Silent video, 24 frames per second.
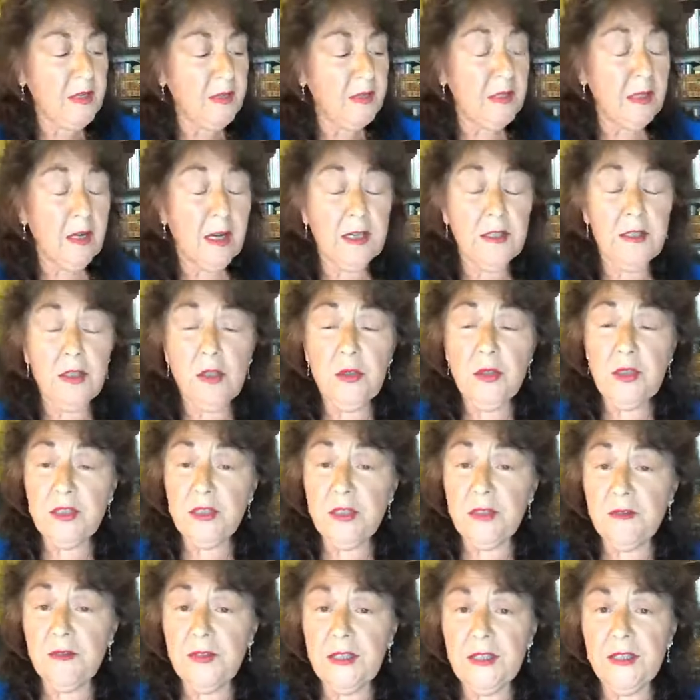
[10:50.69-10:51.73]
Now, I know it's
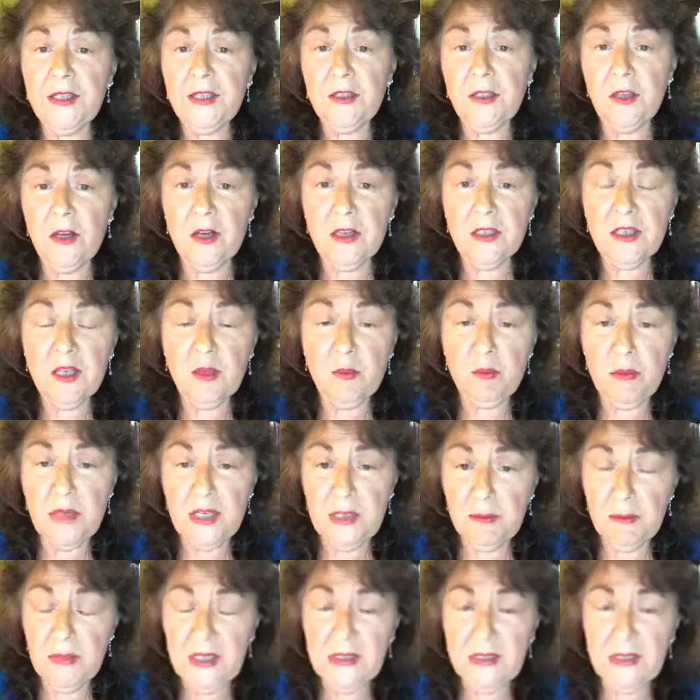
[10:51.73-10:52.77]
a very long
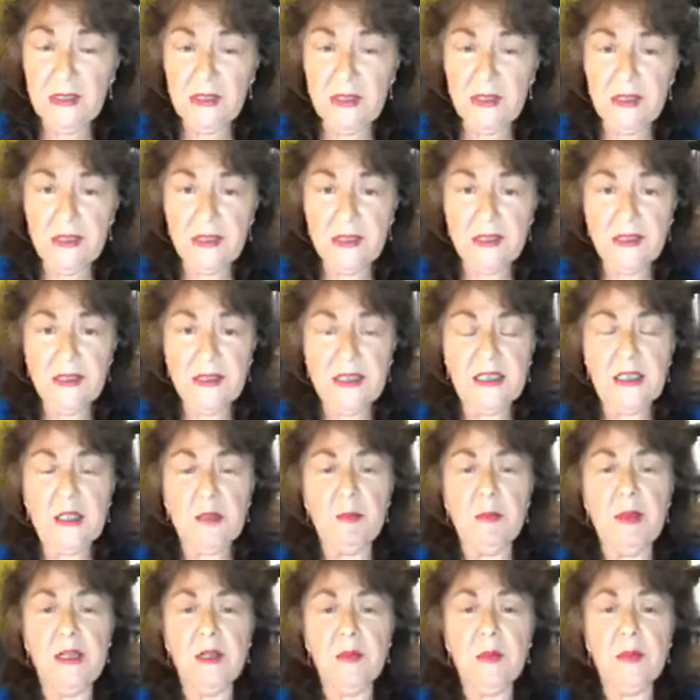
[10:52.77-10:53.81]
commitment. It is a
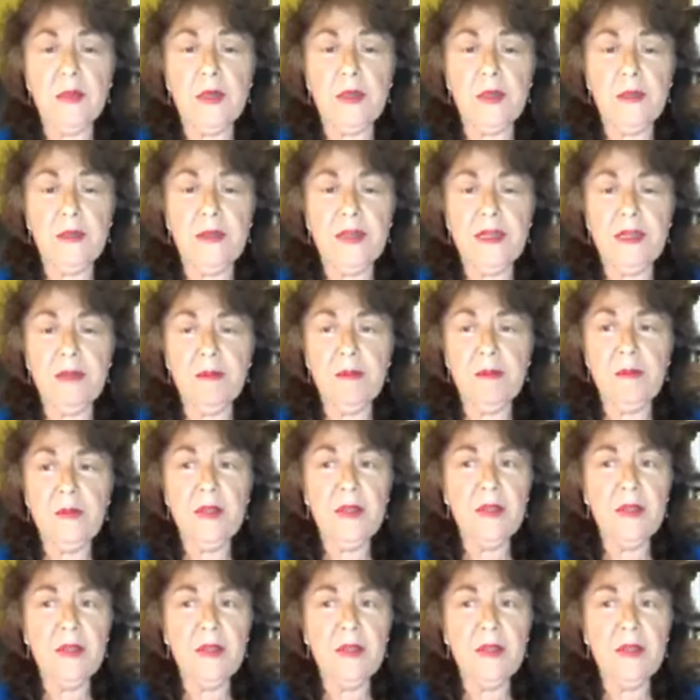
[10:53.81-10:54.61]
6-month program.